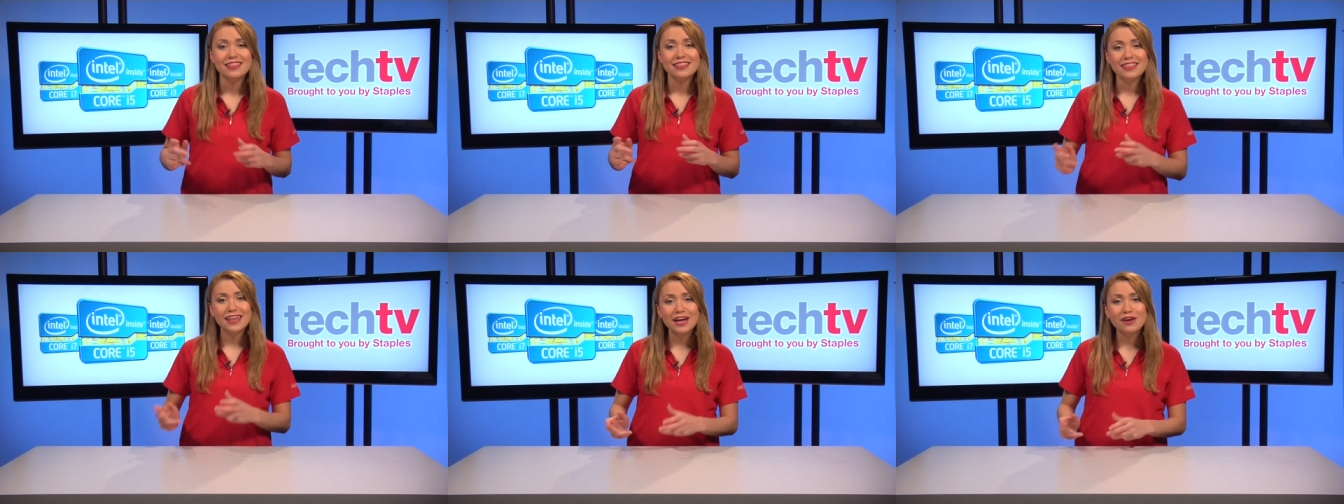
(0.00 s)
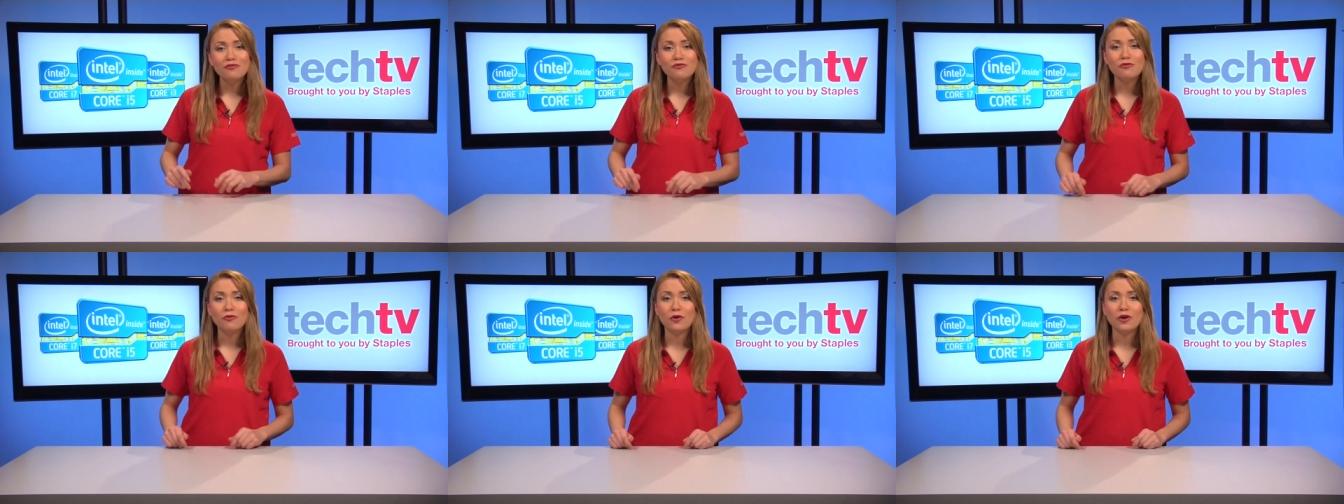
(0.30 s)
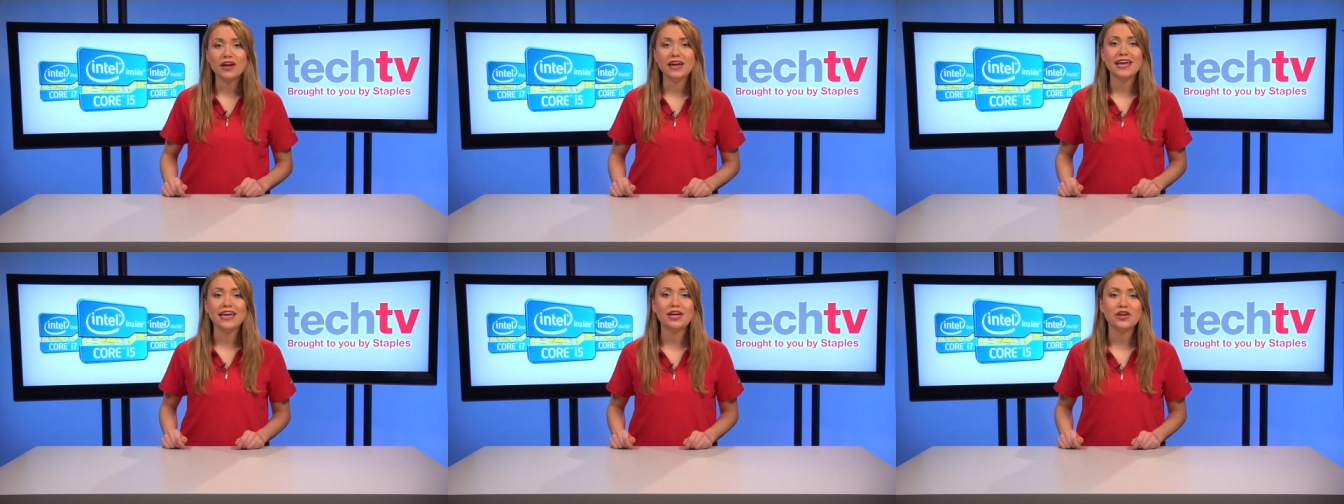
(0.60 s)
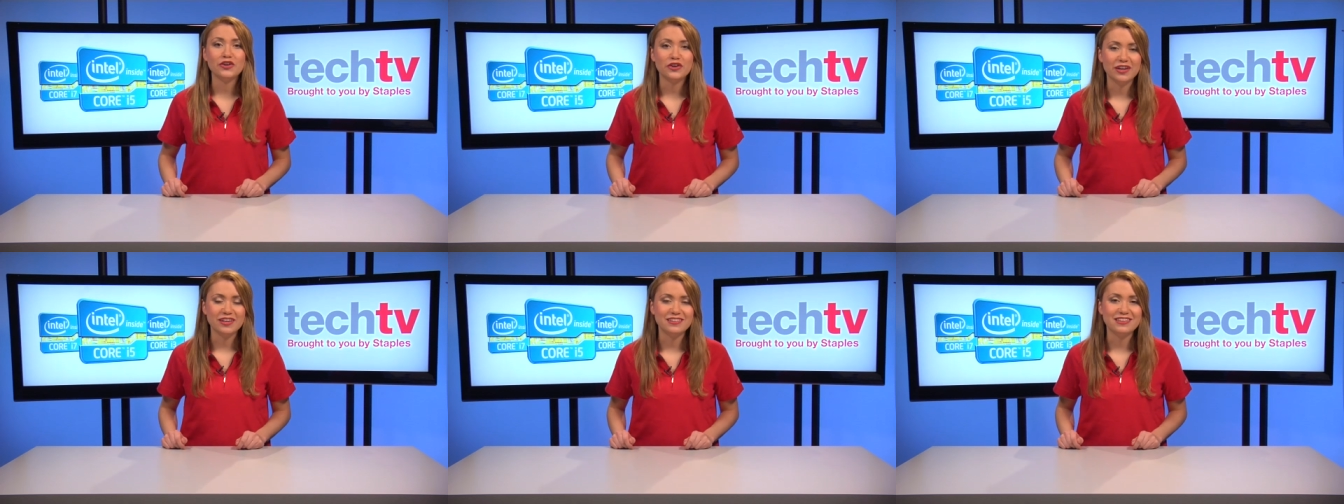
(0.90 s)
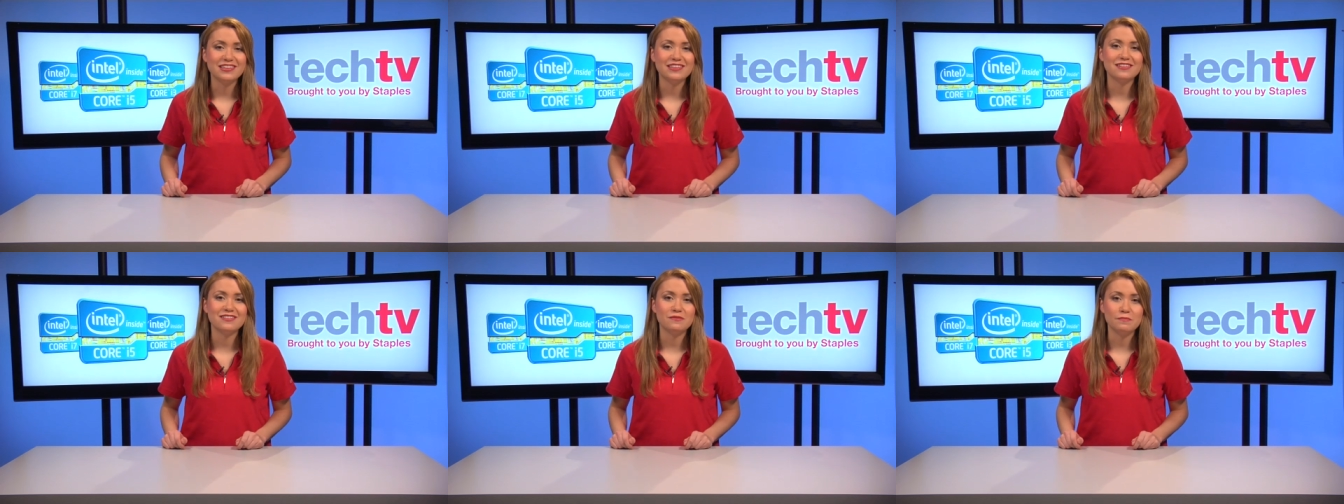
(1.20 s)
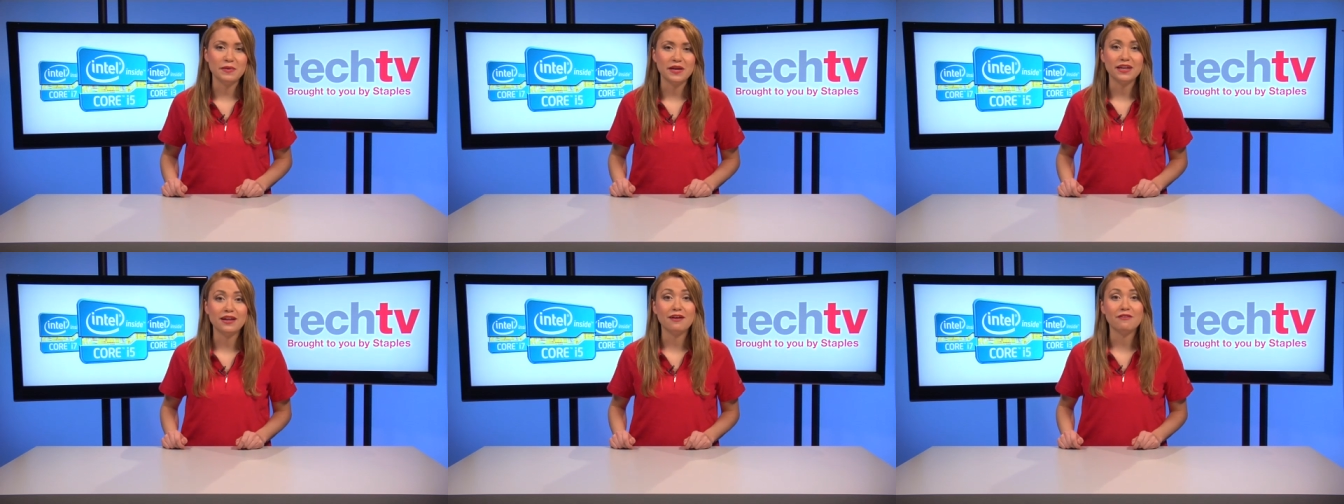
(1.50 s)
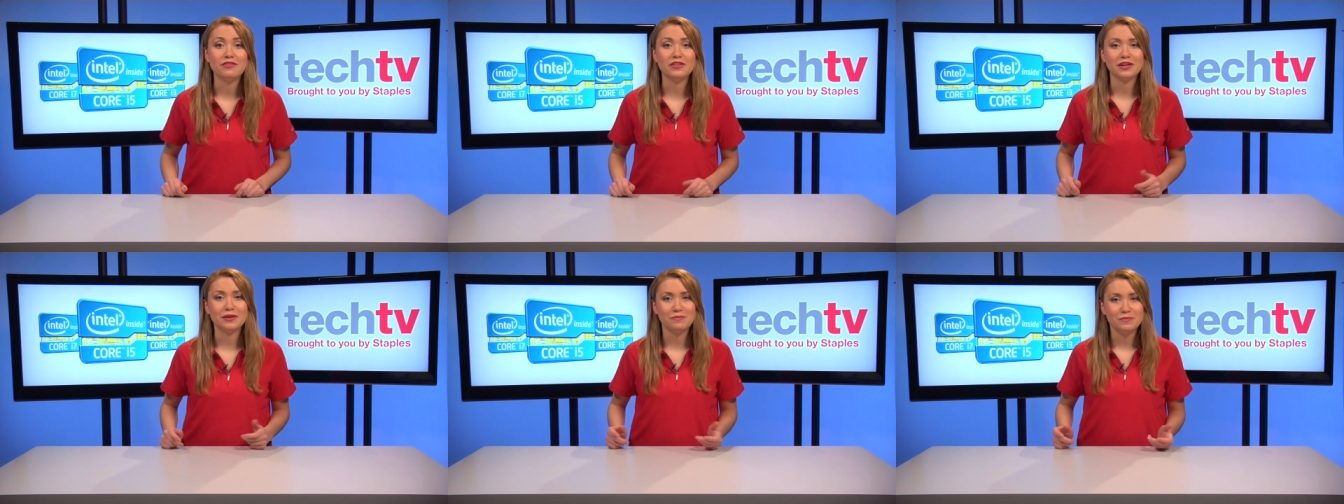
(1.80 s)
therefore increasing the speed
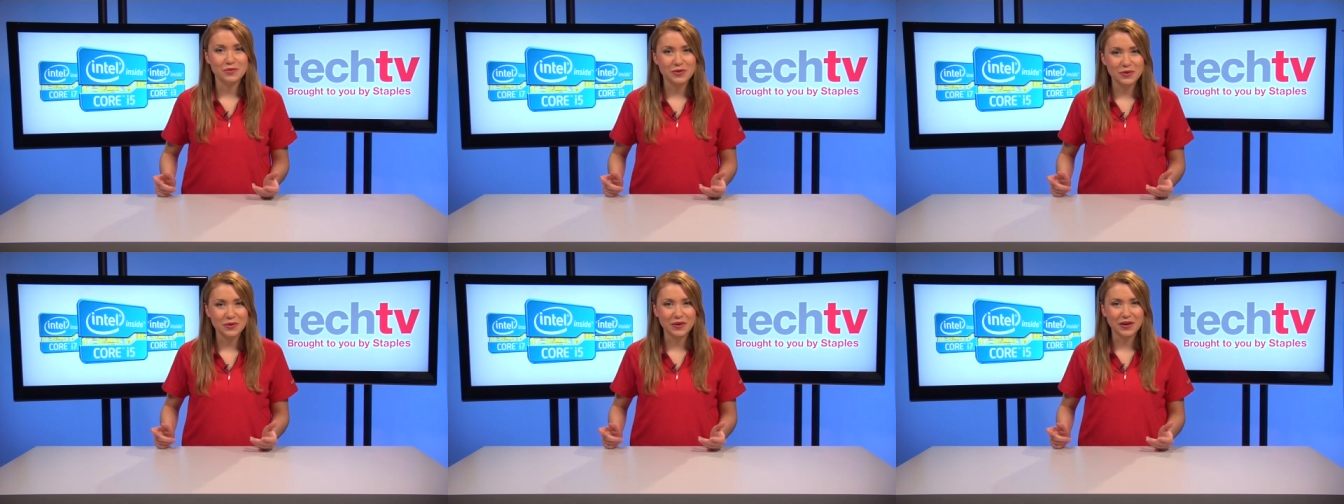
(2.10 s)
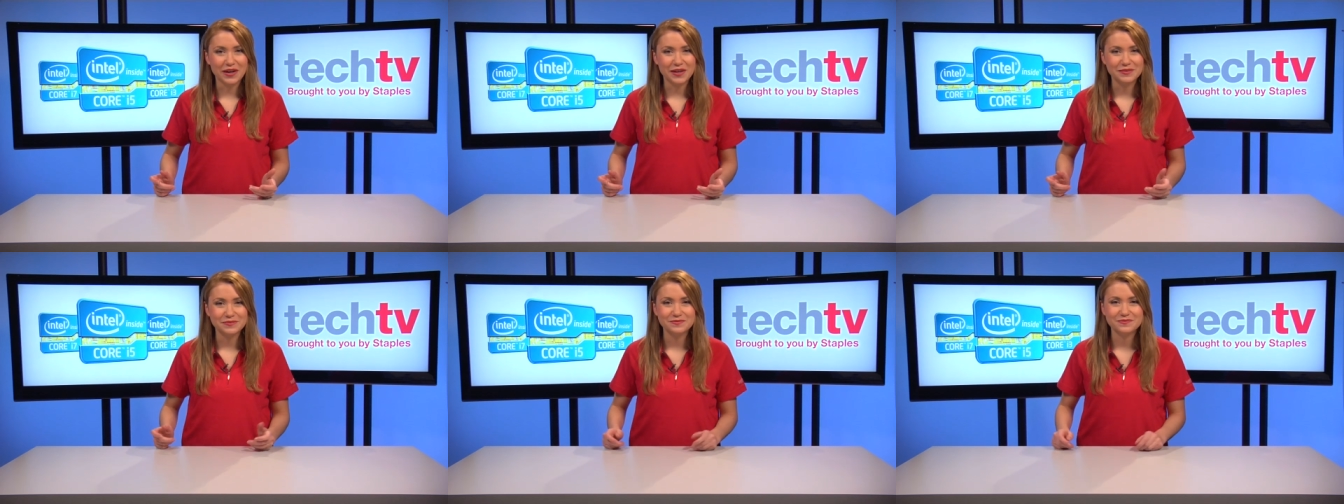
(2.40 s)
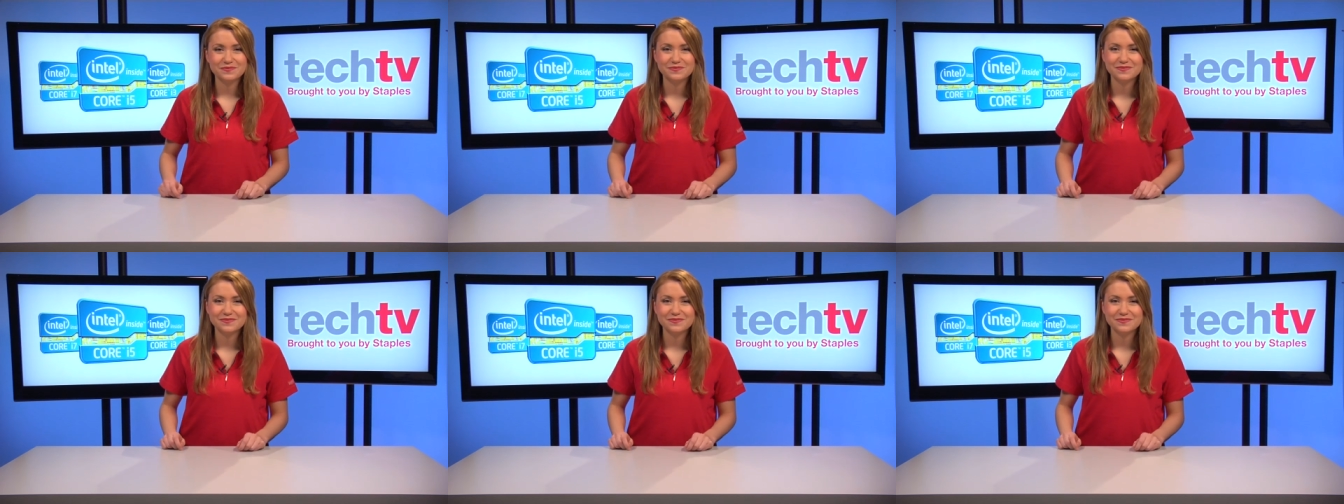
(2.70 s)
of the computer.